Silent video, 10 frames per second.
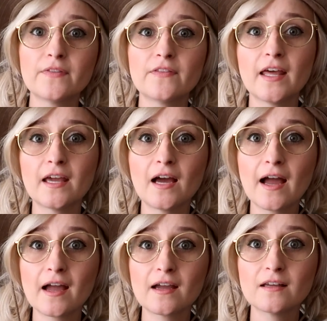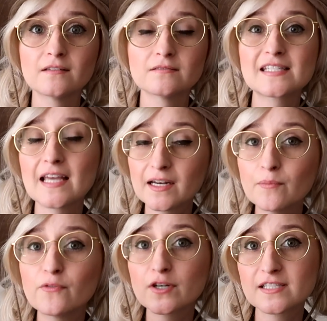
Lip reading: that I set up for